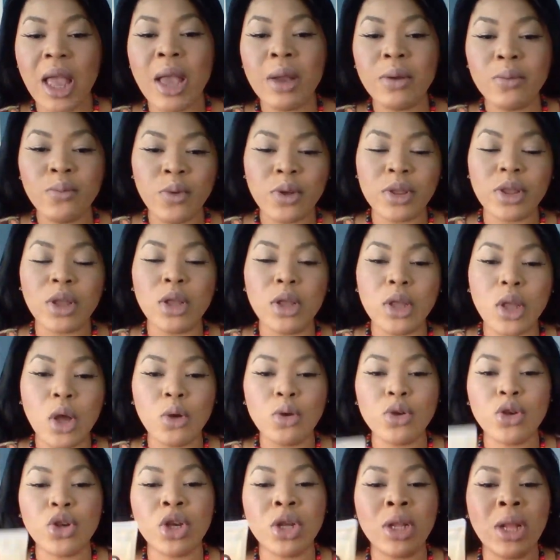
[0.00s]

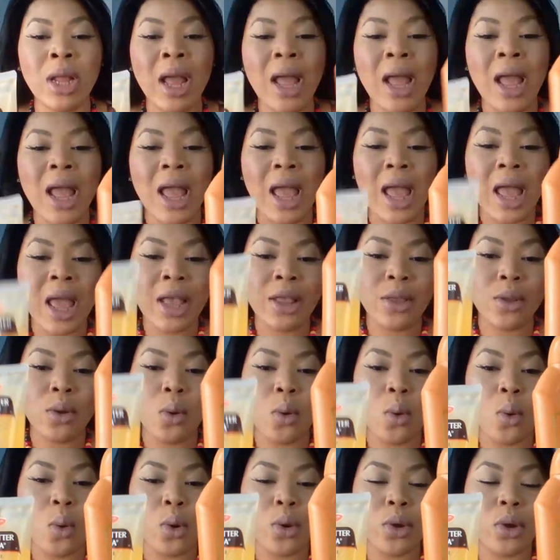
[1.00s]
and
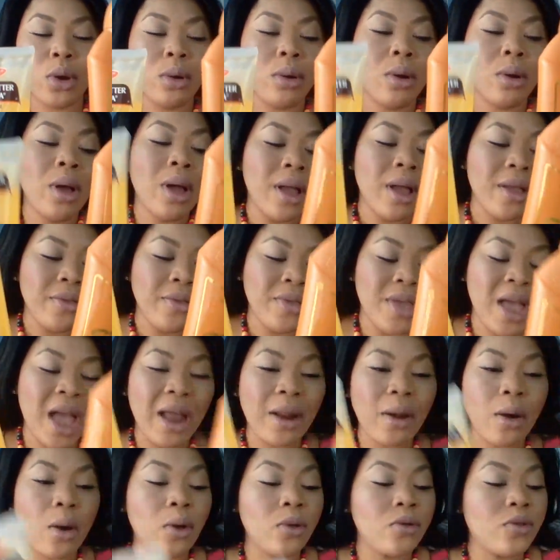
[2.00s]
the oil,
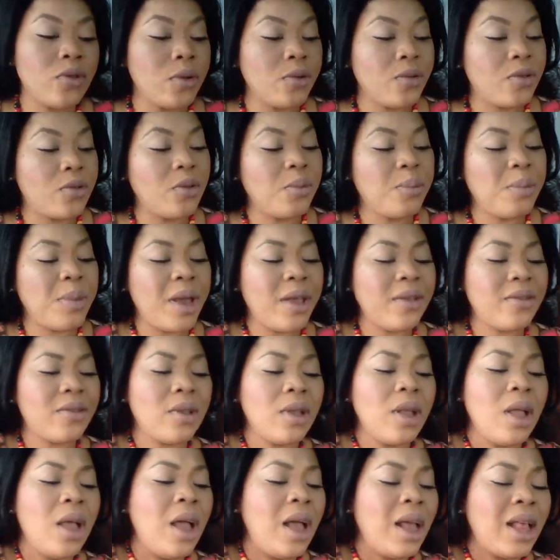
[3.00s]
that also is
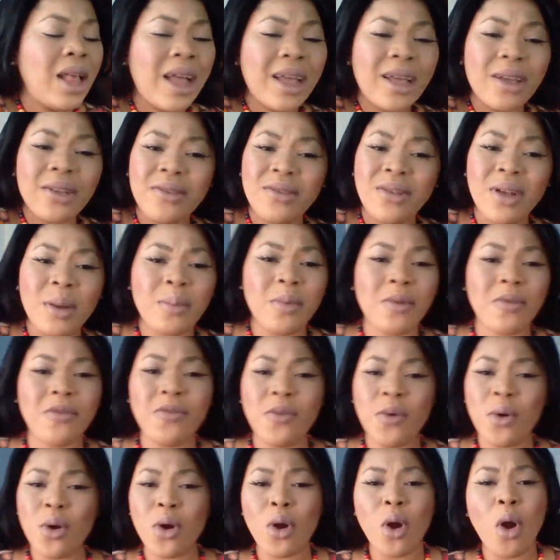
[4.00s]
amazing. Like I said
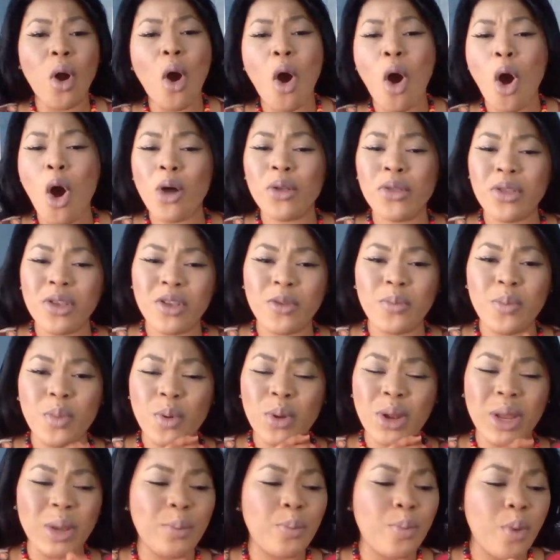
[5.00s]
before, all this
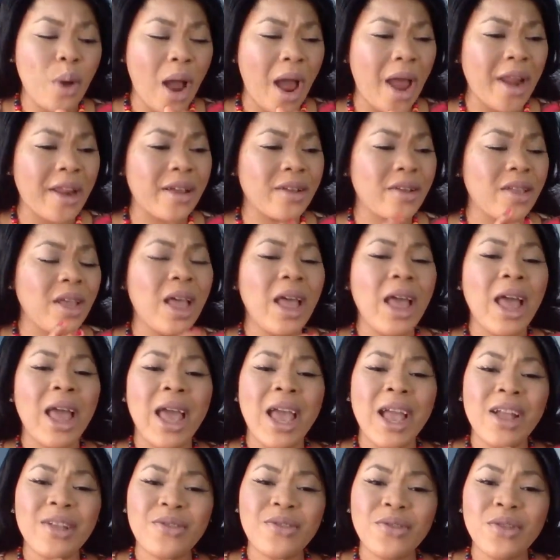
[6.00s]
beauty product,
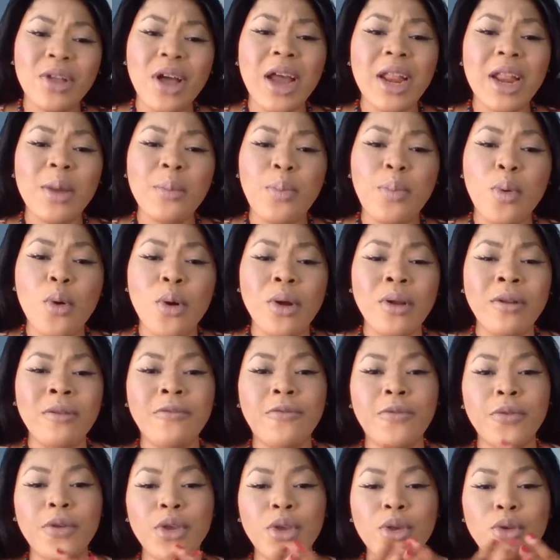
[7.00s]
it's not
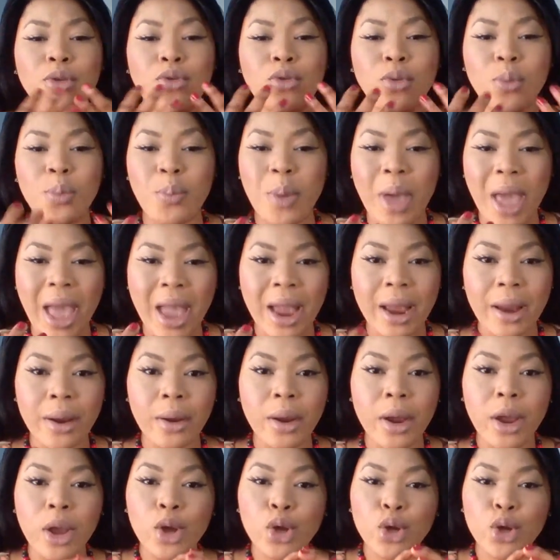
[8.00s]
important for you to pair.